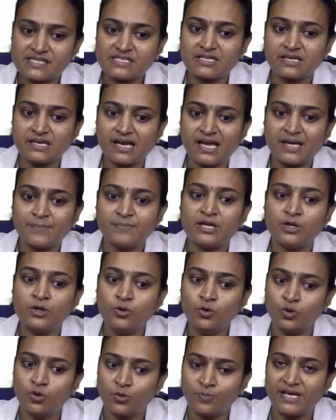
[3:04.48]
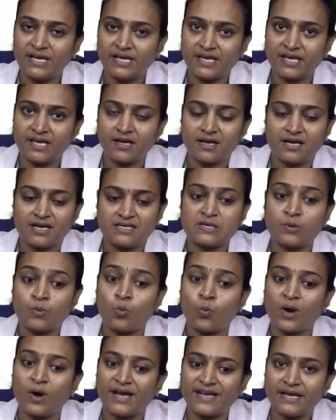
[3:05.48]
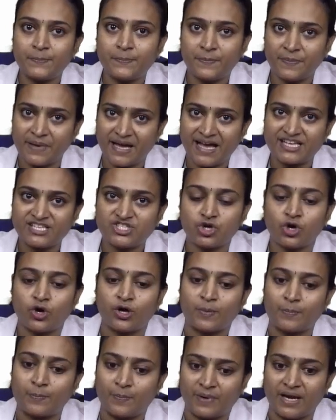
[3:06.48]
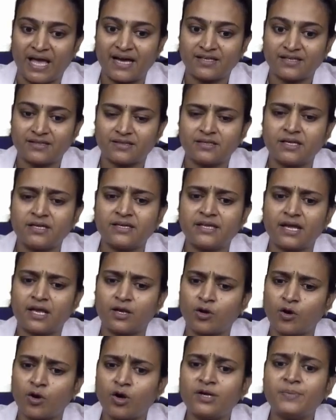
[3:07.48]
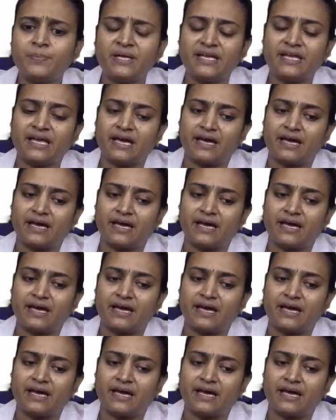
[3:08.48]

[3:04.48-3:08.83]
describe the leukoplakia as a white patch or plaque that cannot be